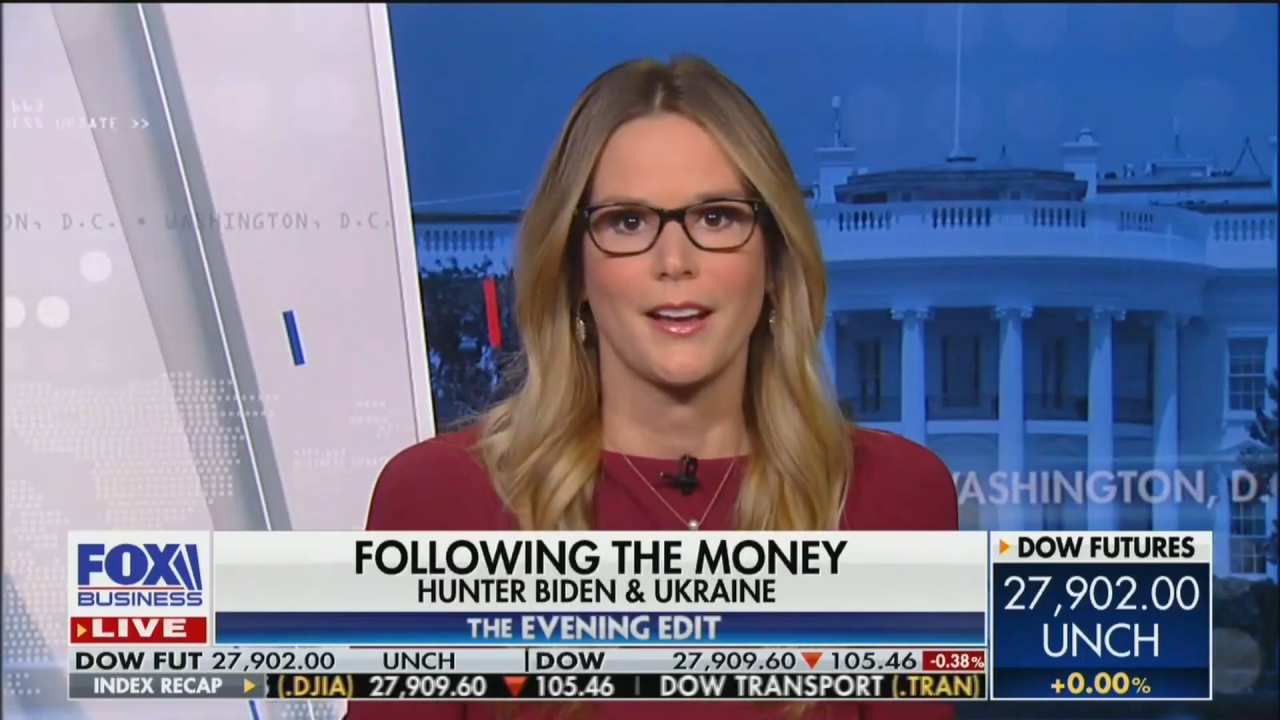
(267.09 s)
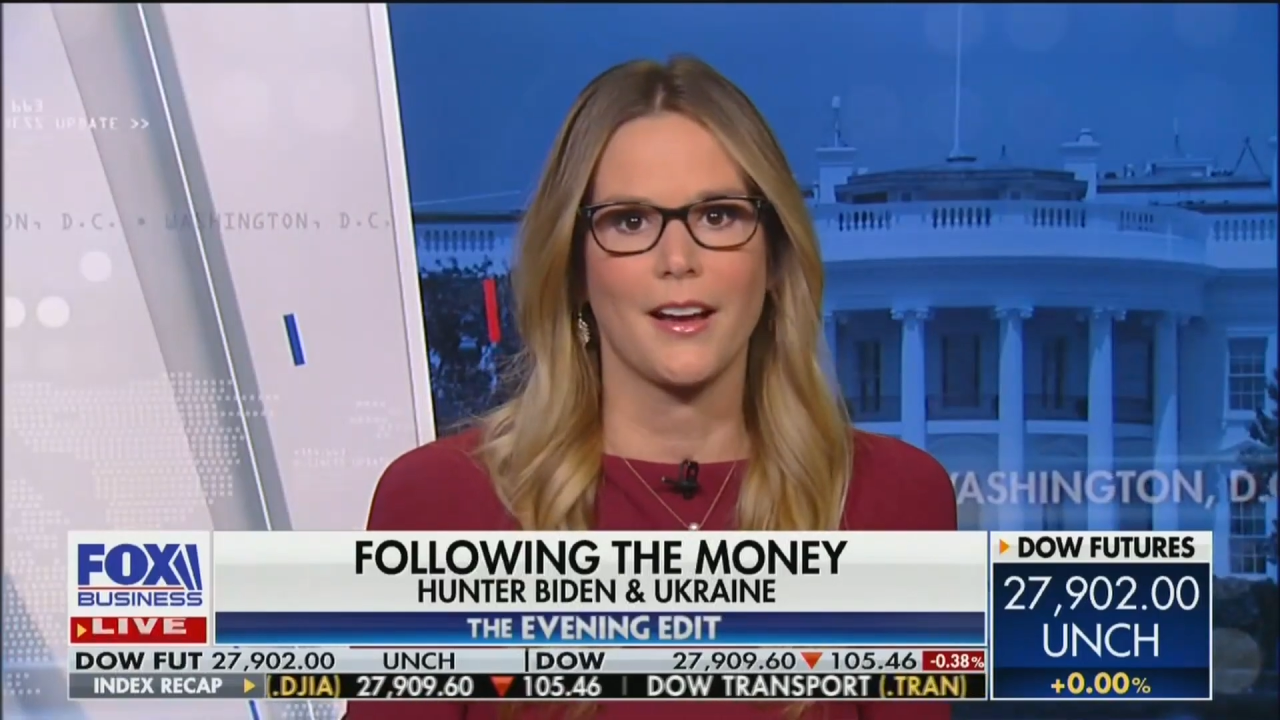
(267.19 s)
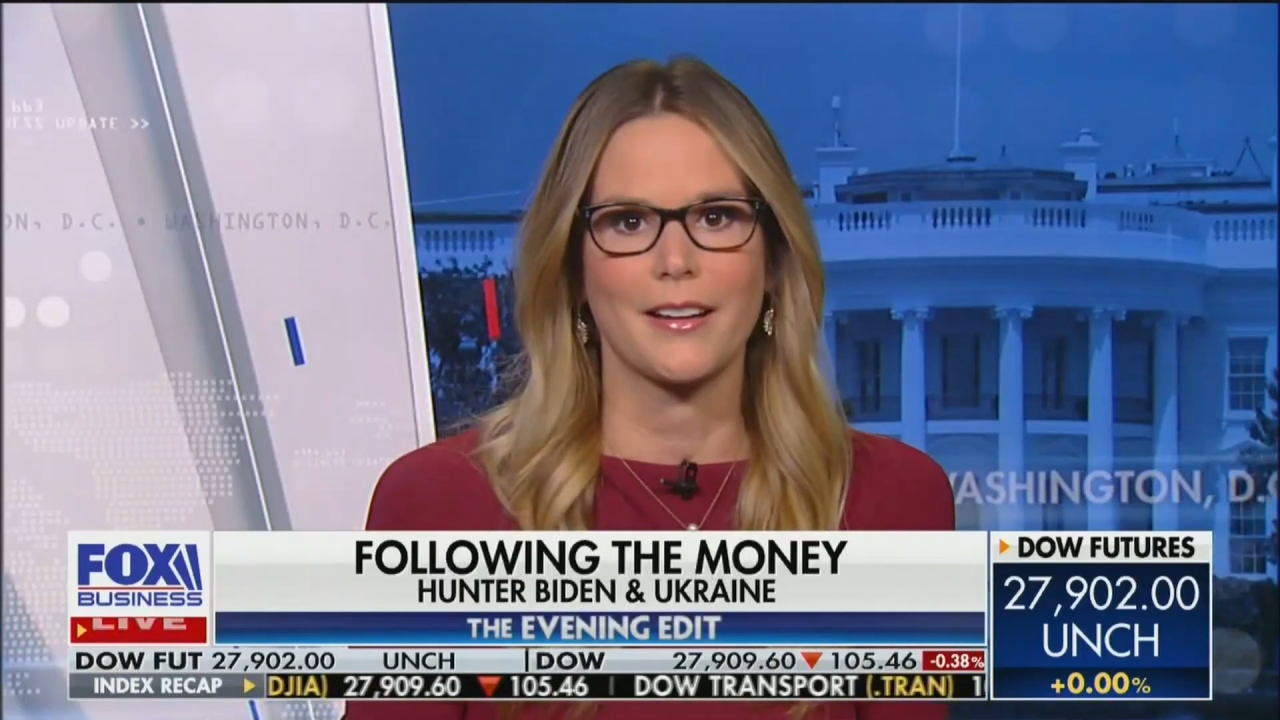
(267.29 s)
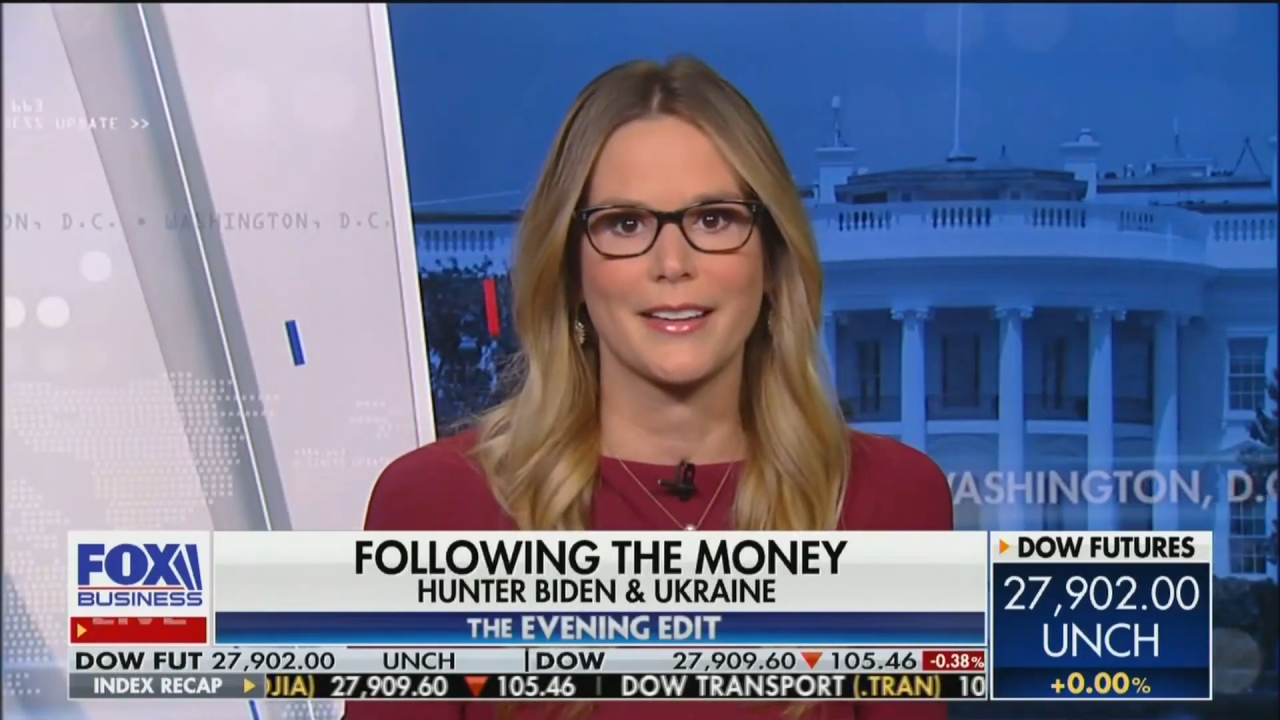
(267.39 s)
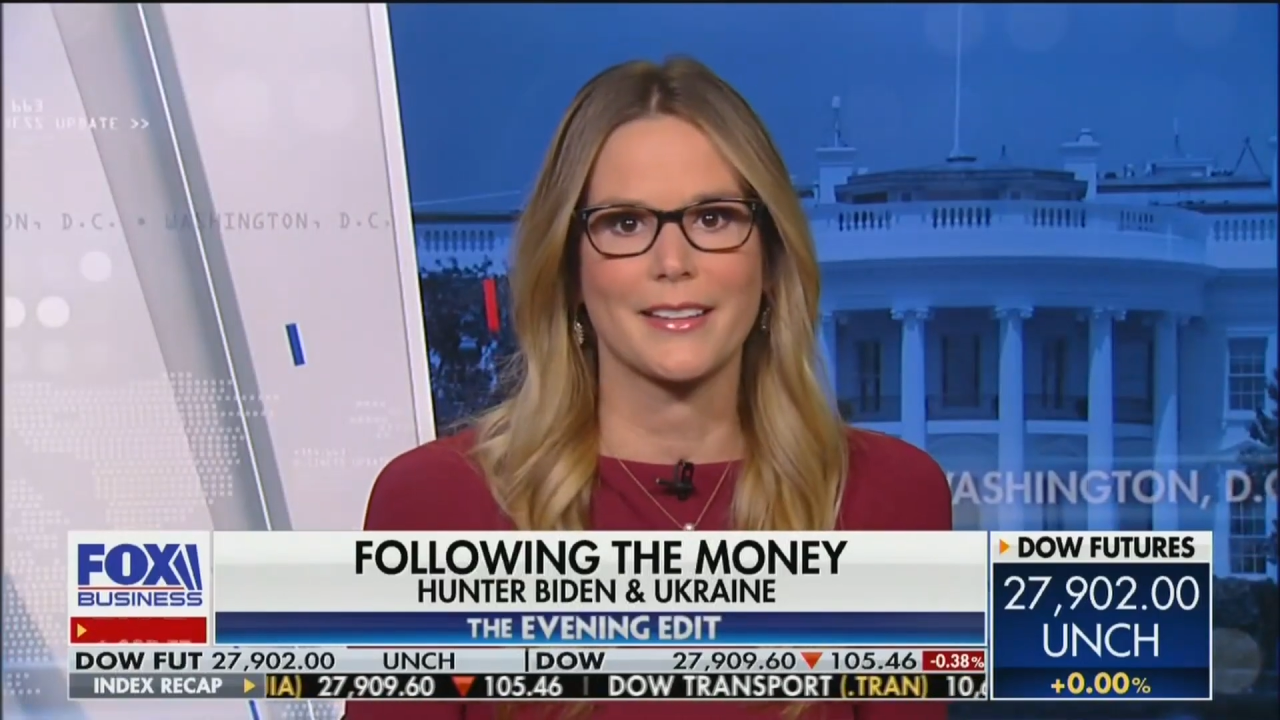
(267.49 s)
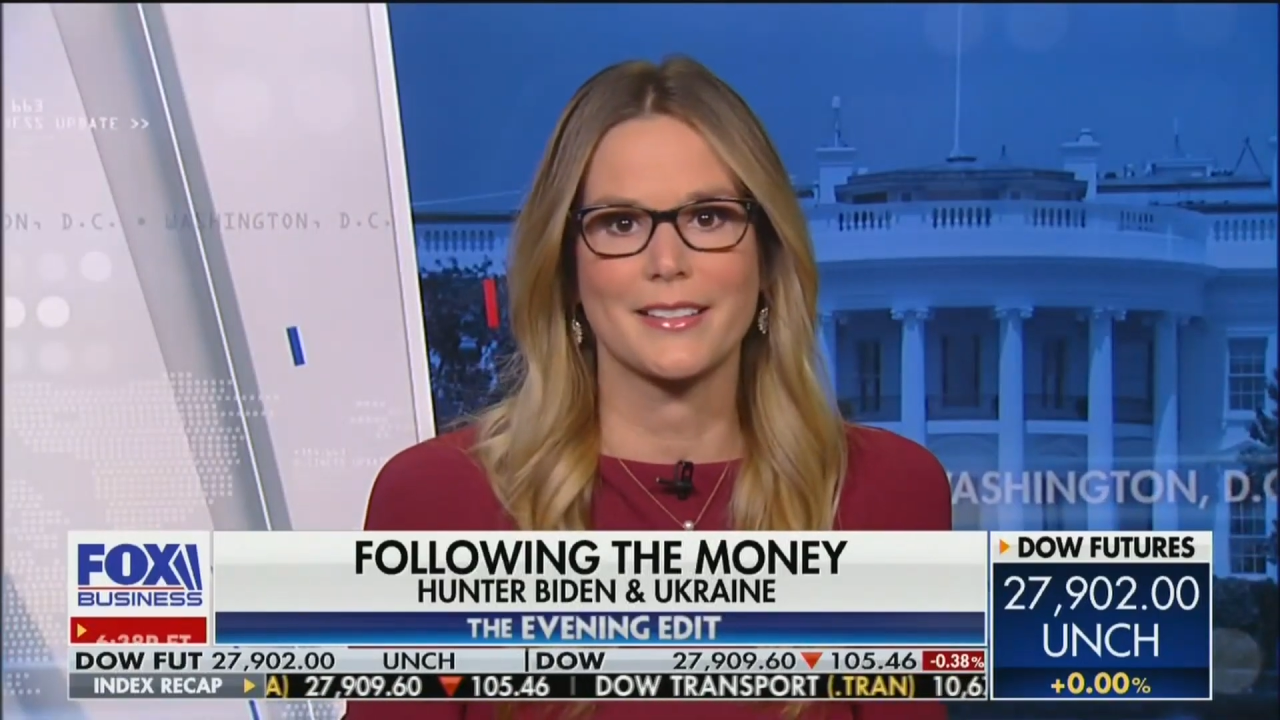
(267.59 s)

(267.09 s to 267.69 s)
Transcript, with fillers: uh,